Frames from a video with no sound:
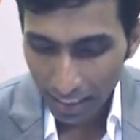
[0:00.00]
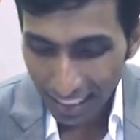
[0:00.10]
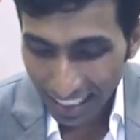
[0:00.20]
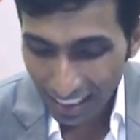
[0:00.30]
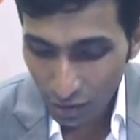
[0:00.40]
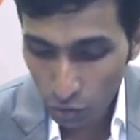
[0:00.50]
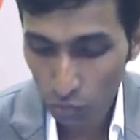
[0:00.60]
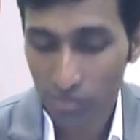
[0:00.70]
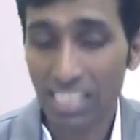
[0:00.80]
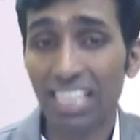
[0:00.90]
into,
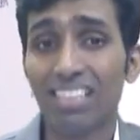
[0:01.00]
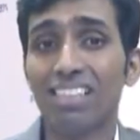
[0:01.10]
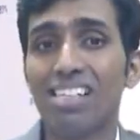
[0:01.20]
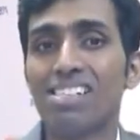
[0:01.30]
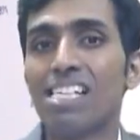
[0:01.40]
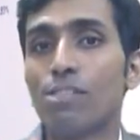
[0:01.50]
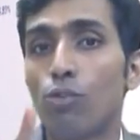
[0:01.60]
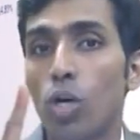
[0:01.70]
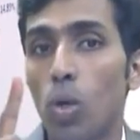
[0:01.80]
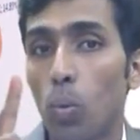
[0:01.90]
see, this is
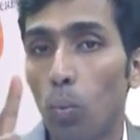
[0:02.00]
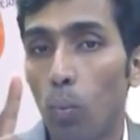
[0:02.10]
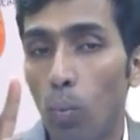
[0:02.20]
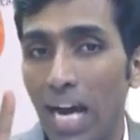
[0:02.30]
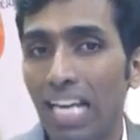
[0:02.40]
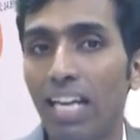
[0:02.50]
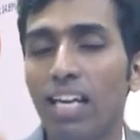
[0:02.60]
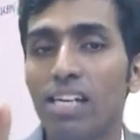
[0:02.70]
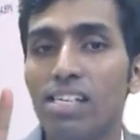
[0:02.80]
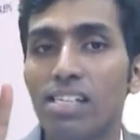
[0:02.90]
for one
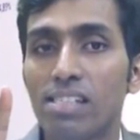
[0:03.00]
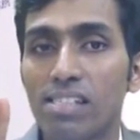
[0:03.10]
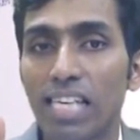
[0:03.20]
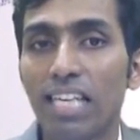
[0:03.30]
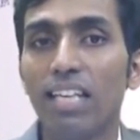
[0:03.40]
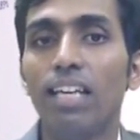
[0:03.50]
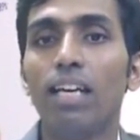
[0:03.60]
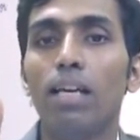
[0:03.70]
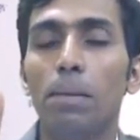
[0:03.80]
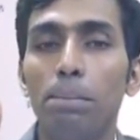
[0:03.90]

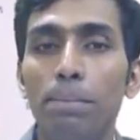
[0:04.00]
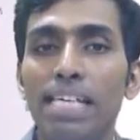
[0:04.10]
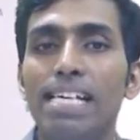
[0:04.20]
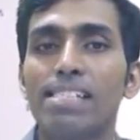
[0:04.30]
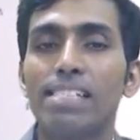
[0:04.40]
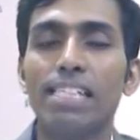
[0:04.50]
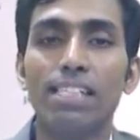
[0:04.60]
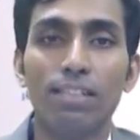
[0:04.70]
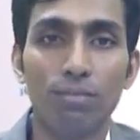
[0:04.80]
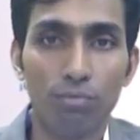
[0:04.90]
single BSc
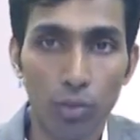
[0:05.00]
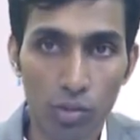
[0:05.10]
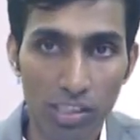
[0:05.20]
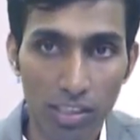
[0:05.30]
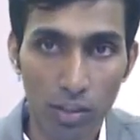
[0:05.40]
future.